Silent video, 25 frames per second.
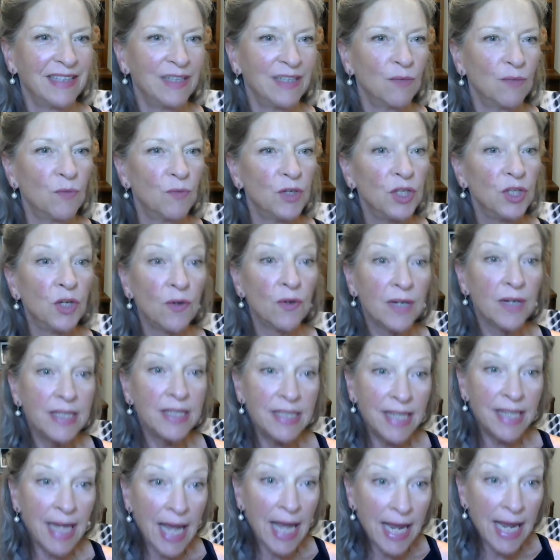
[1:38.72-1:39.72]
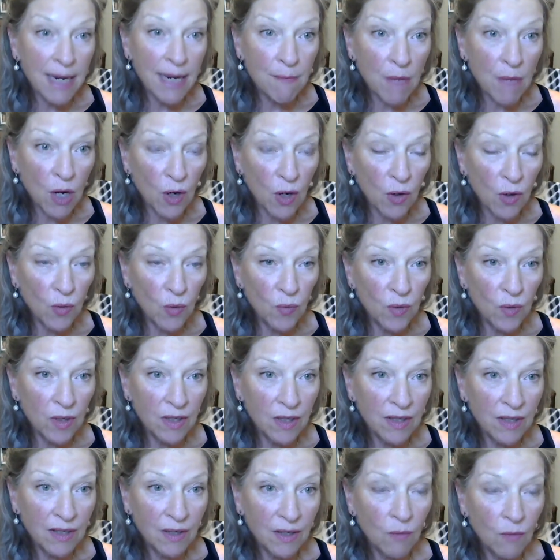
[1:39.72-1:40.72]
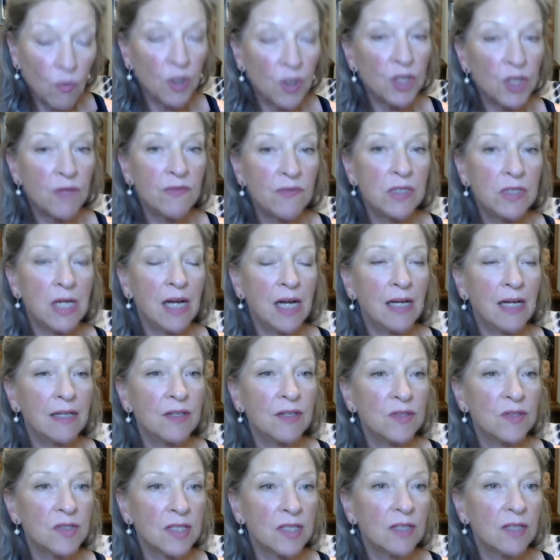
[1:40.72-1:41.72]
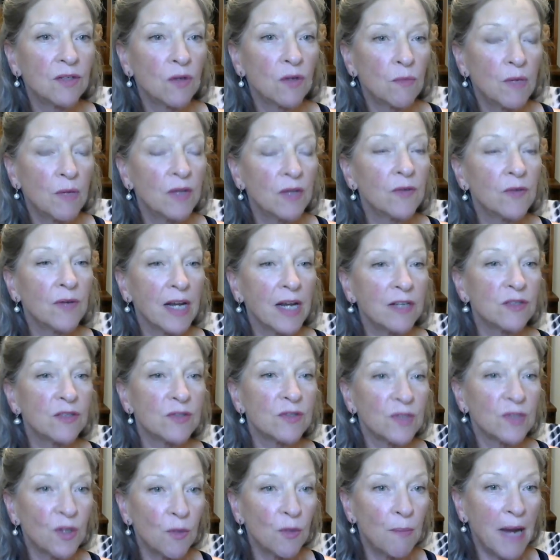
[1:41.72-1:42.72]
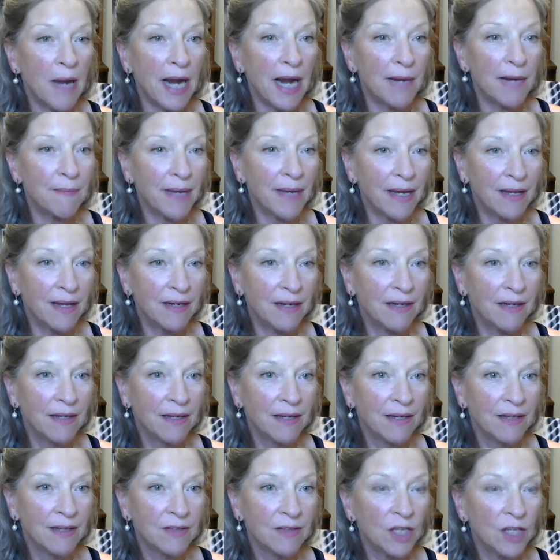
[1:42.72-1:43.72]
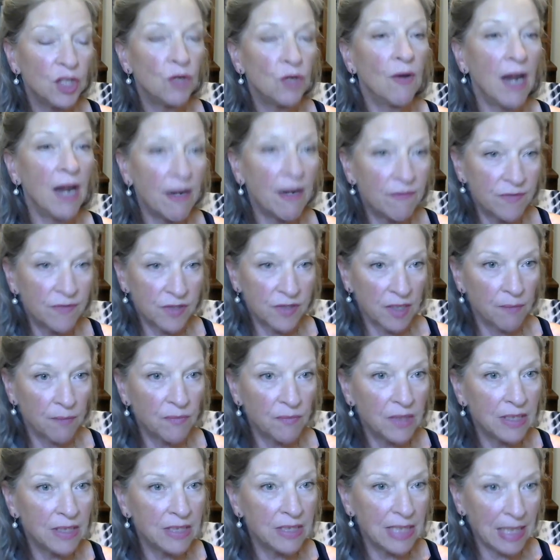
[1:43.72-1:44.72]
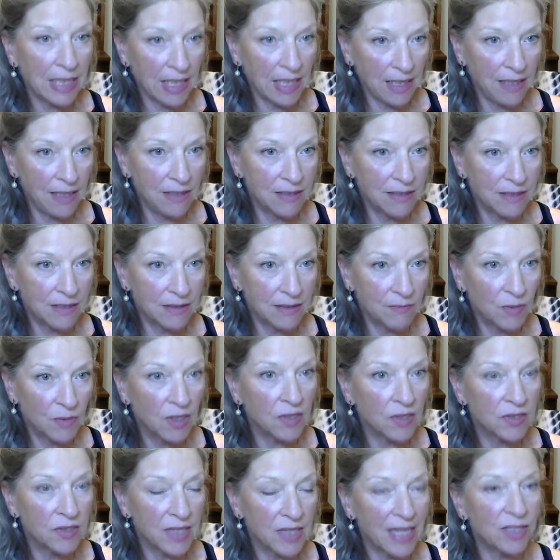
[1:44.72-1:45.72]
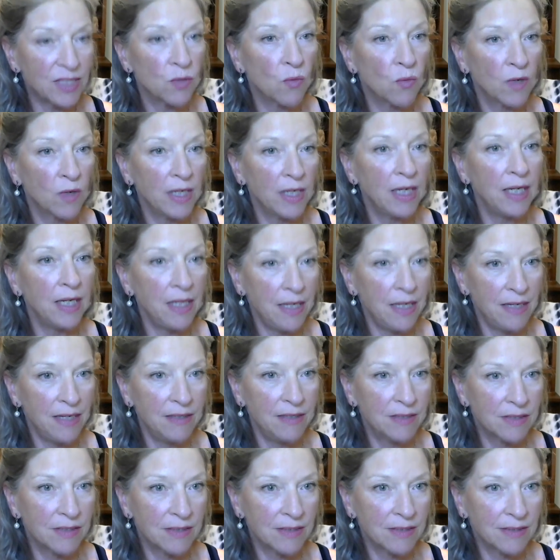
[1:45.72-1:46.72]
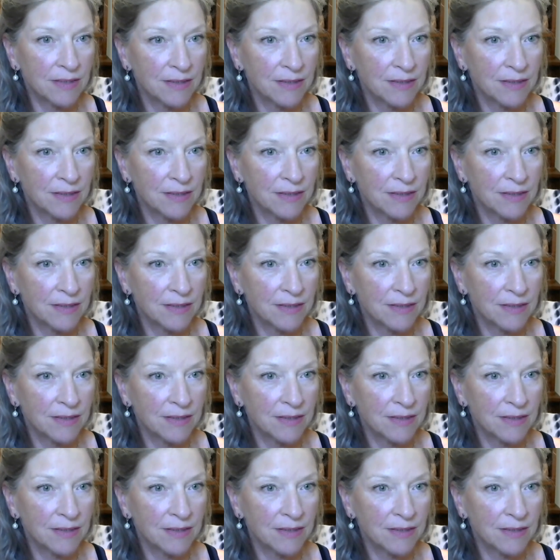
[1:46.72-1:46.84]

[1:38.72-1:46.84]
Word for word: when you're in decay mode, what you've done is signal Mother Nature's little Pac Man that you have something to eat because that's what it eats.